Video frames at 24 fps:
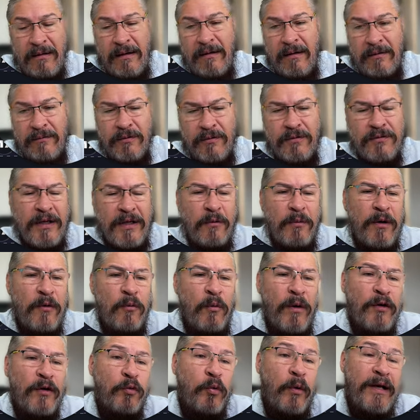to stay around
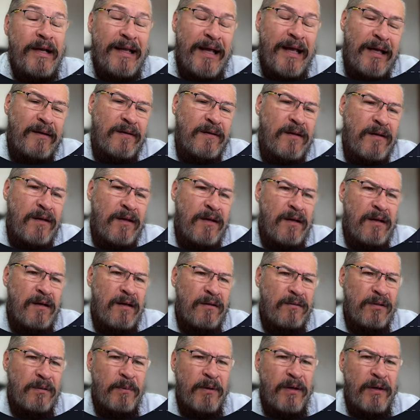128
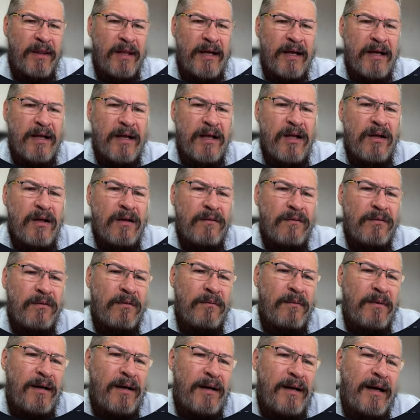about that.
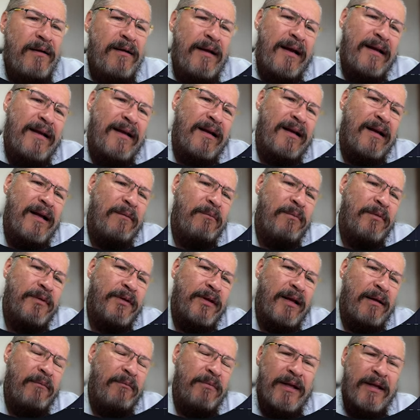So uh, again, I'm,
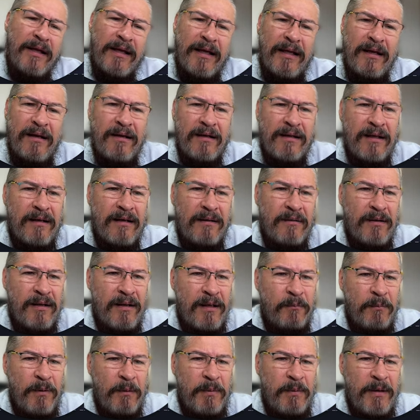I'm thinking that
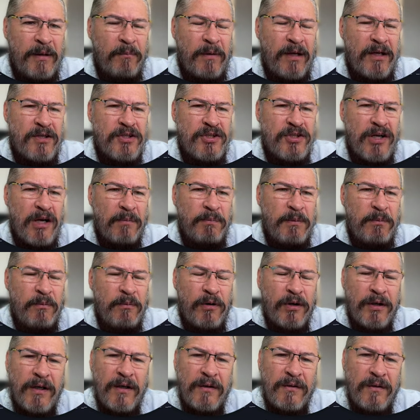it might be a, a shopping
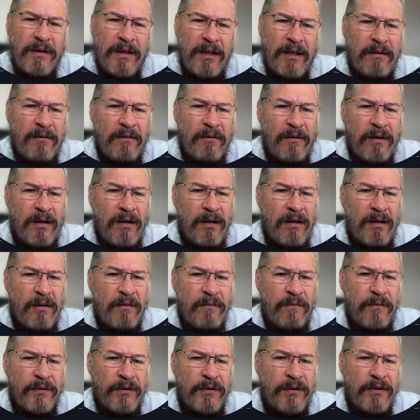market today uh,
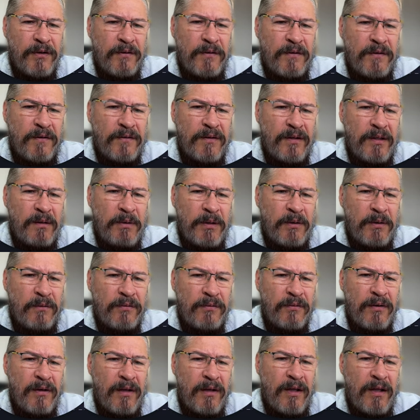for the currencies and the
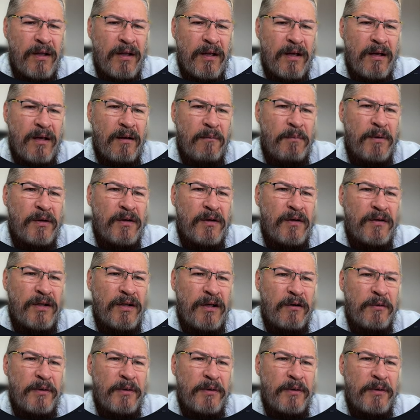metals because the dollar